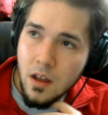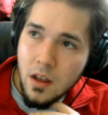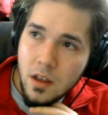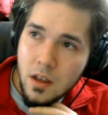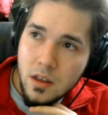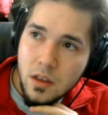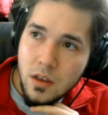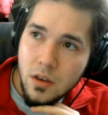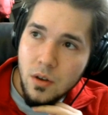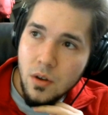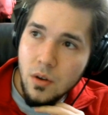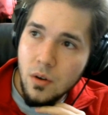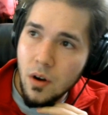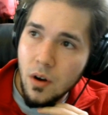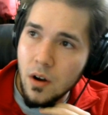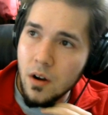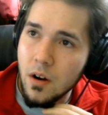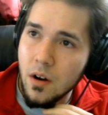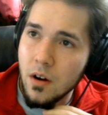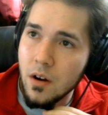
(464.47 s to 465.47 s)
You
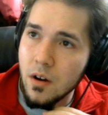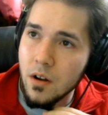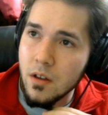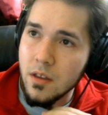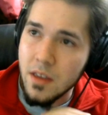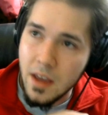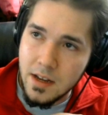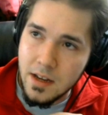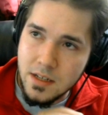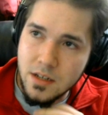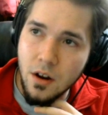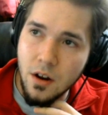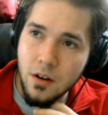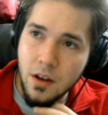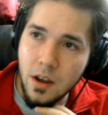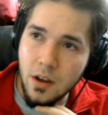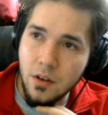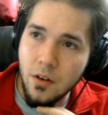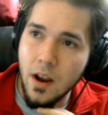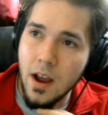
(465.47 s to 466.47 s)
are, yes,
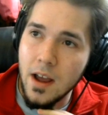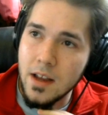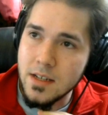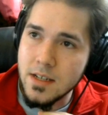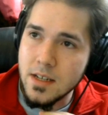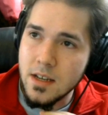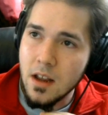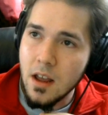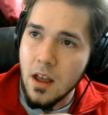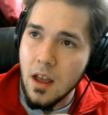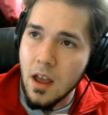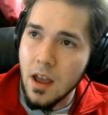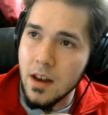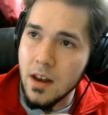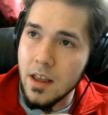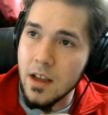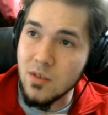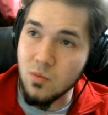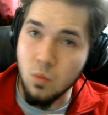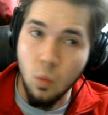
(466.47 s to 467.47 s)
Dark and Grass. And
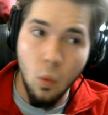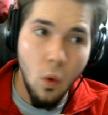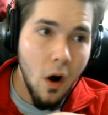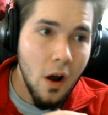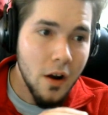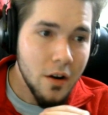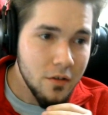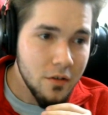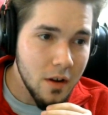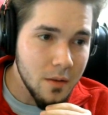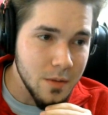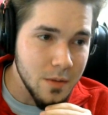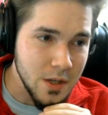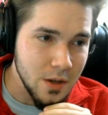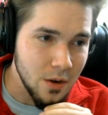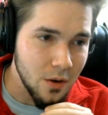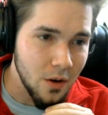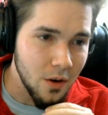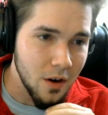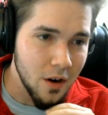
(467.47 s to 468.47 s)
he has Water
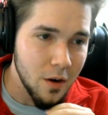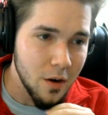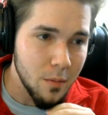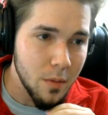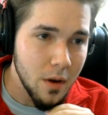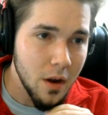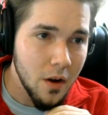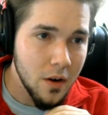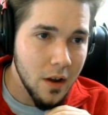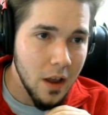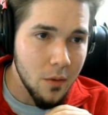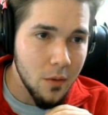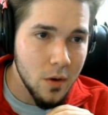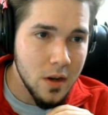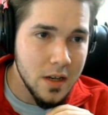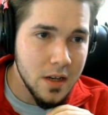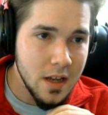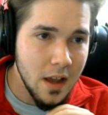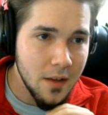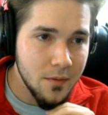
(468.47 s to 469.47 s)
Absorb. Okay, we're
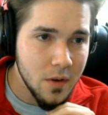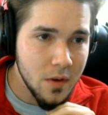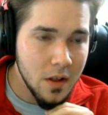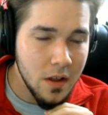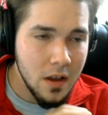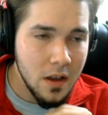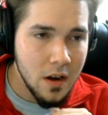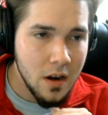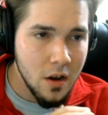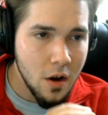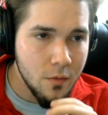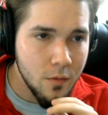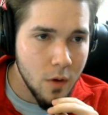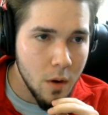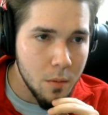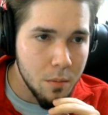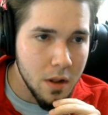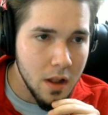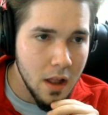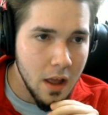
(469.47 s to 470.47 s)
definitely going to go for
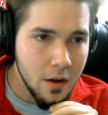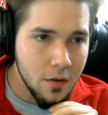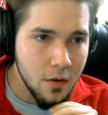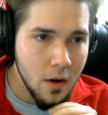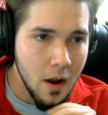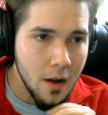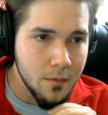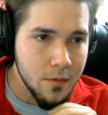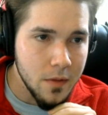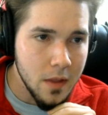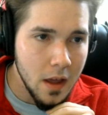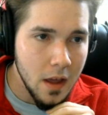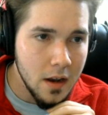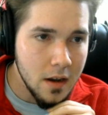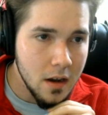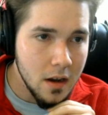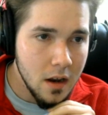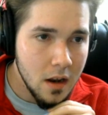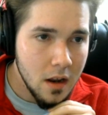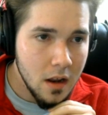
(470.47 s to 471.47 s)
a Play Rough then.
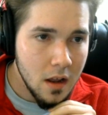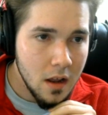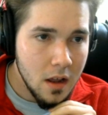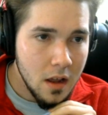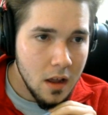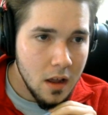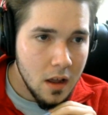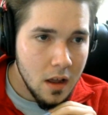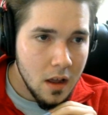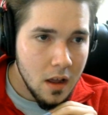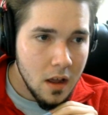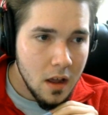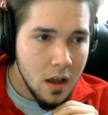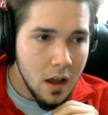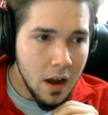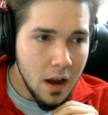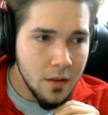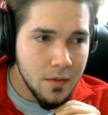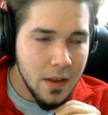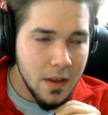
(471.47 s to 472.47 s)

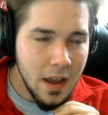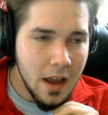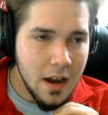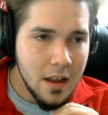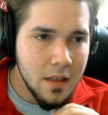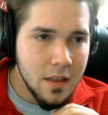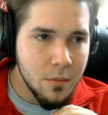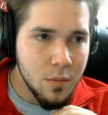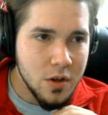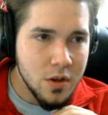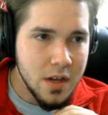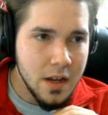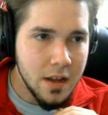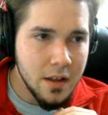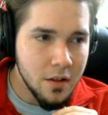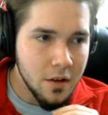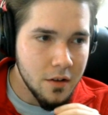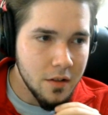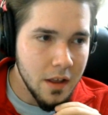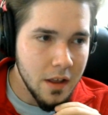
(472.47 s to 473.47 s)
I don't think anything
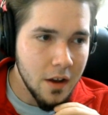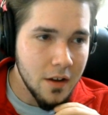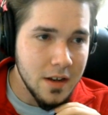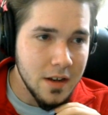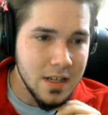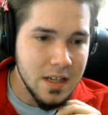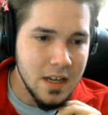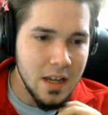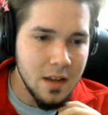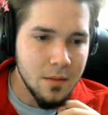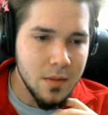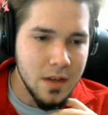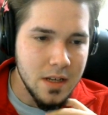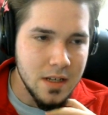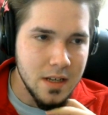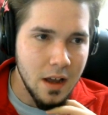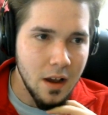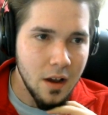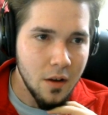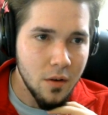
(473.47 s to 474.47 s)
particularly on his team is
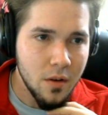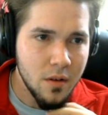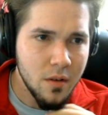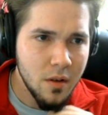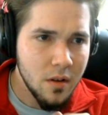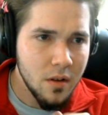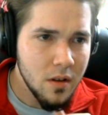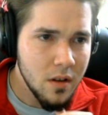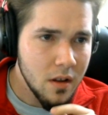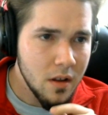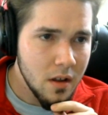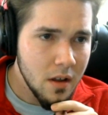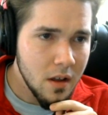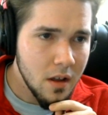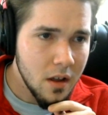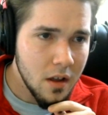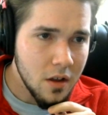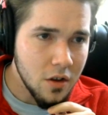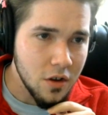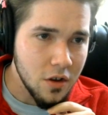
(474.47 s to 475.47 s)

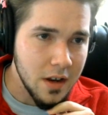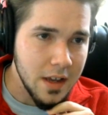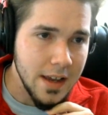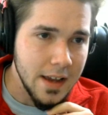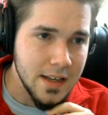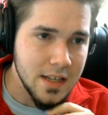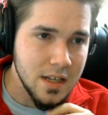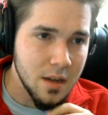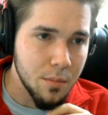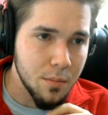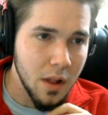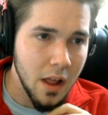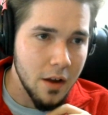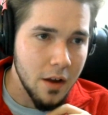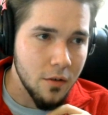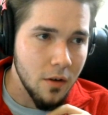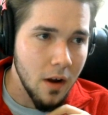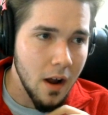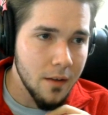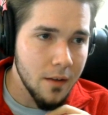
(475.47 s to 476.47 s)
good against a Play
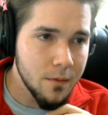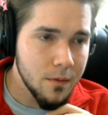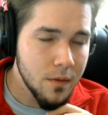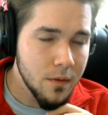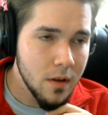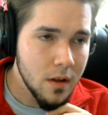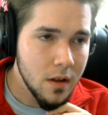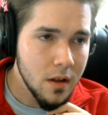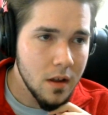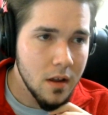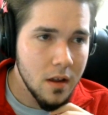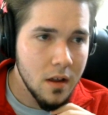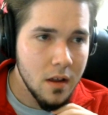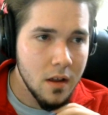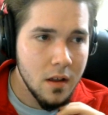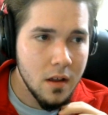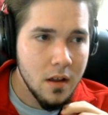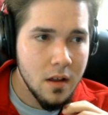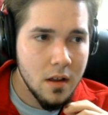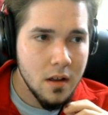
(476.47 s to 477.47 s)
Rough.
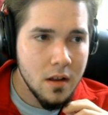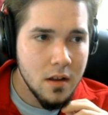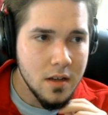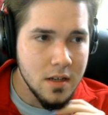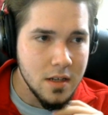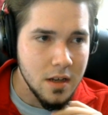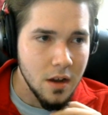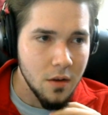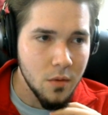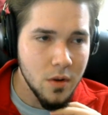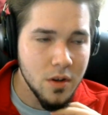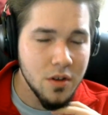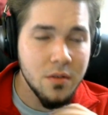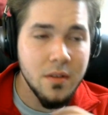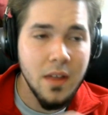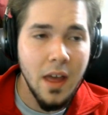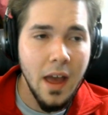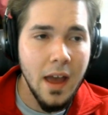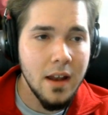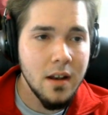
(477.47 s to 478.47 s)
So we'll do
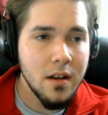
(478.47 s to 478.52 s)
that.